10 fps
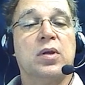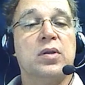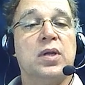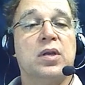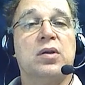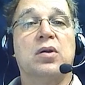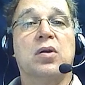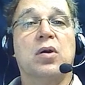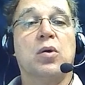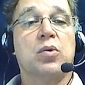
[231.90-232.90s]
and hit
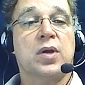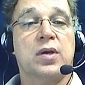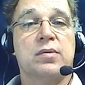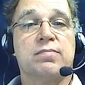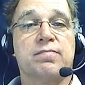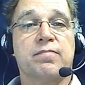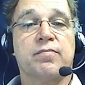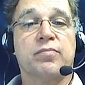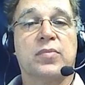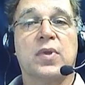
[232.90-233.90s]
OK.
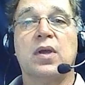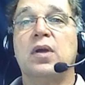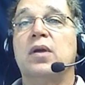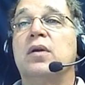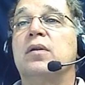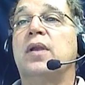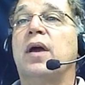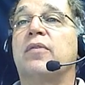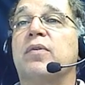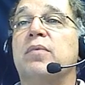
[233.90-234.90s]

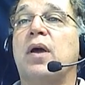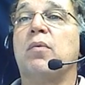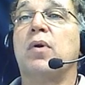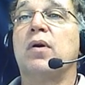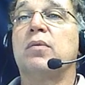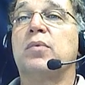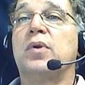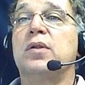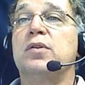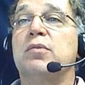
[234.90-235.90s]
Now from now on,
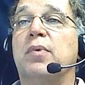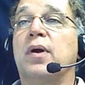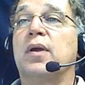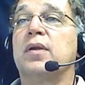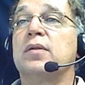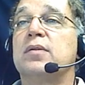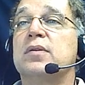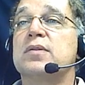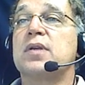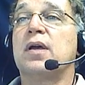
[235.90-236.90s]
when I do my
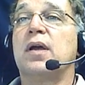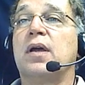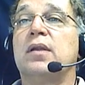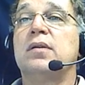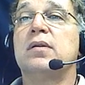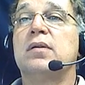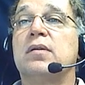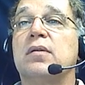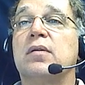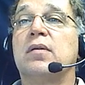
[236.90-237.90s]
Design,
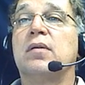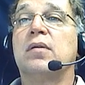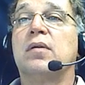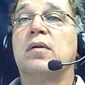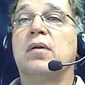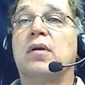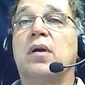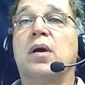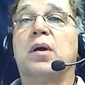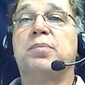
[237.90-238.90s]

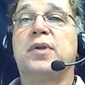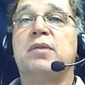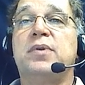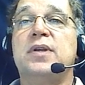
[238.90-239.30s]
Update